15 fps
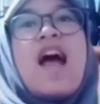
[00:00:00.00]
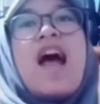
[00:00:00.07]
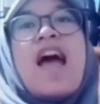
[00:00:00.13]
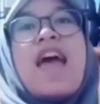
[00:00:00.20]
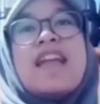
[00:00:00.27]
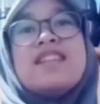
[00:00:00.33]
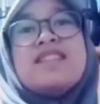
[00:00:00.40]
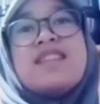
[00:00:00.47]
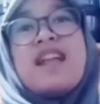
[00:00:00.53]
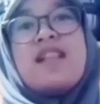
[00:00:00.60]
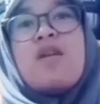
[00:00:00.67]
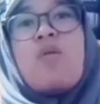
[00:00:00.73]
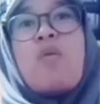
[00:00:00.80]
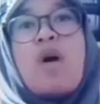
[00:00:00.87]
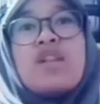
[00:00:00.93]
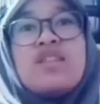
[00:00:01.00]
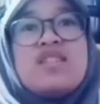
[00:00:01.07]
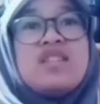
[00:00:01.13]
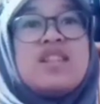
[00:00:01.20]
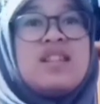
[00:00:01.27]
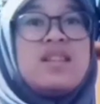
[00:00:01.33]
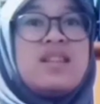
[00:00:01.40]
Instead, what's
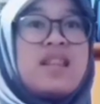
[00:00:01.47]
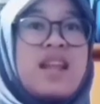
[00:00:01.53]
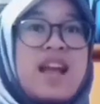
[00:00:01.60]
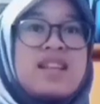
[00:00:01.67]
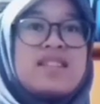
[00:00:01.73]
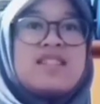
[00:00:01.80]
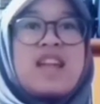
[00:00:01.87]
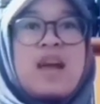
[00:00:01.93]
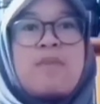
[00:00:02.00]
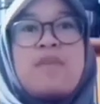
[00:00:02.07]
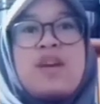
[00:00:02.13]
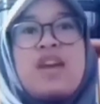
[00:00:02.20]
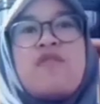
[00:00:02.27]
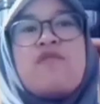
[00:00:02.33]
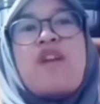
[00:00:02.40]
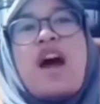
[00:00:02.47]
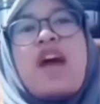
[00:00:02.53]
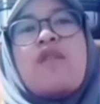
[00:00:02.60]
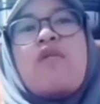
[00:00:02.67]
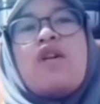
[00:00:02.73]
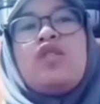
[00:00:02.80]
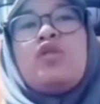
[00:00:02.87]
the next step if I
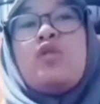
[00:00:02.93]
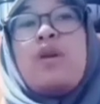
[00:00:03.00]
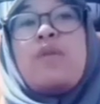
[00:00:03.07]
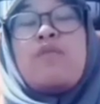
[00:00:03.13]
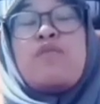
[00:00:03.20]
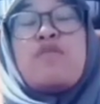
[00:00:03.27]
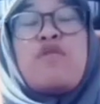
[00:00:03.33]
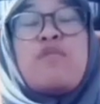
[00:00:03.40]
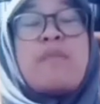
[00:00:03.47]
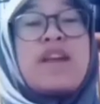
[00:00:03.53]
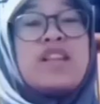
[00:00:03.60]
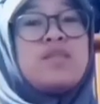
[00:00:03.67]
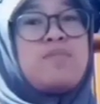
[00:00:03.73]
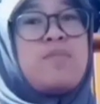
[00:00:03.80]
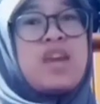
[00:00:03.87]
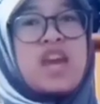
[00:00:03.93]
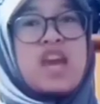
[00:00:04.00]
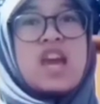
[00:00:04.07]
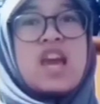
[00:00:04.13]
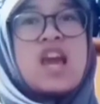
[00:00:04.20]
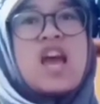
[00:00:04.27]
want to improve my speaking?